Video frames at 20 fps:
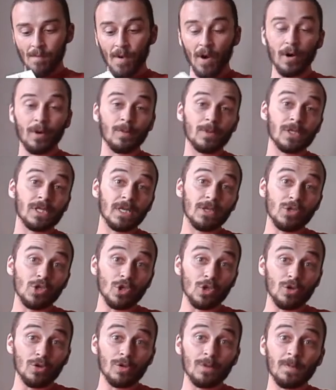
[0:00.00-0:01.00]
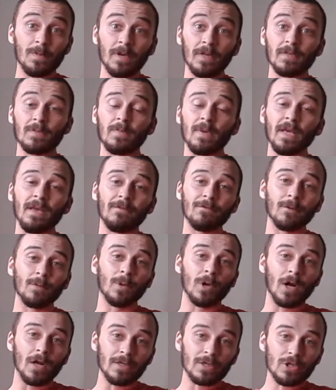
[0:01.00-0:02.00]
100% juice, but it's made
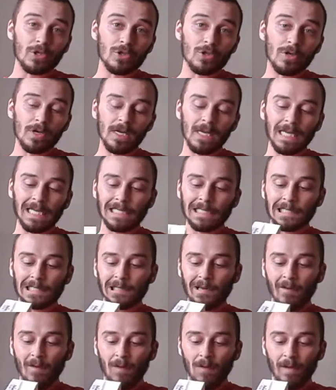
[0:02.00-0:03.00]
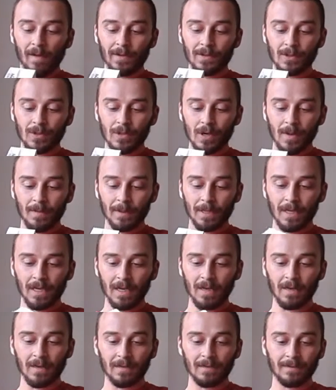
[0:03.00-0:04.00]
from concentrate. It's
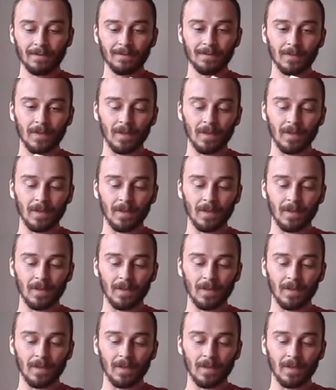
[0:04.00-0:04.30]
Tropicana.